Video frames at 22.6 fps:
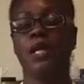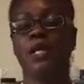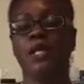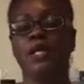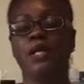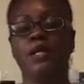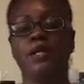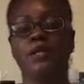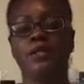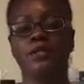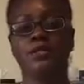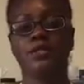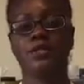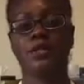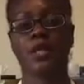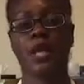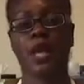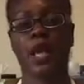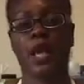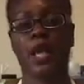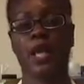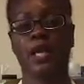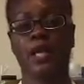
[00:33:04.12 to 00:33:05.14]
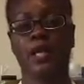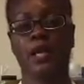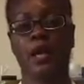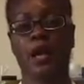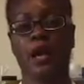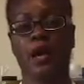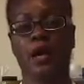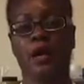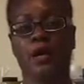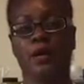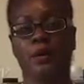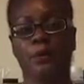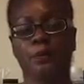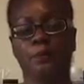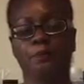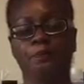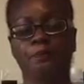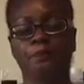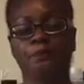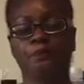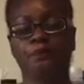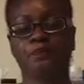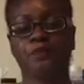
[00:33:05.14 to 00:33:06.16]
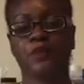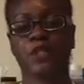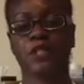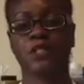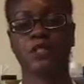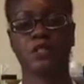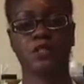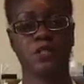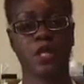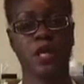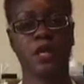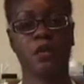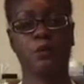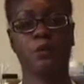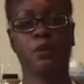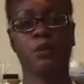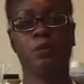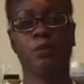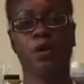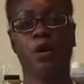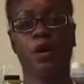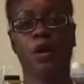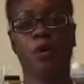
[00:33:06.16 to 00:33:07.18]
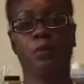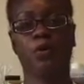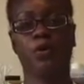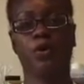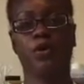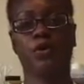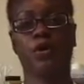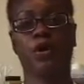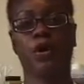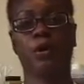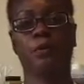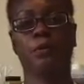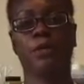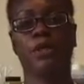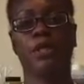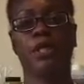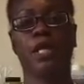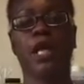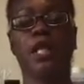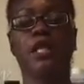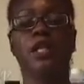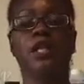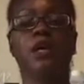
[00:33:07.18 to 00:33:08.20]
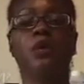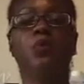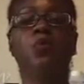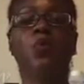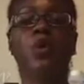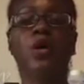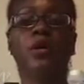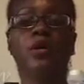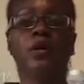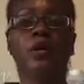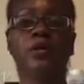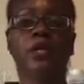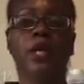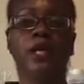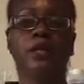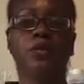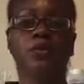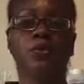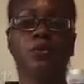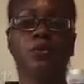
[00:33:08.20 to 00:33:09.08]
is a sustainable palm oil company, and then what are they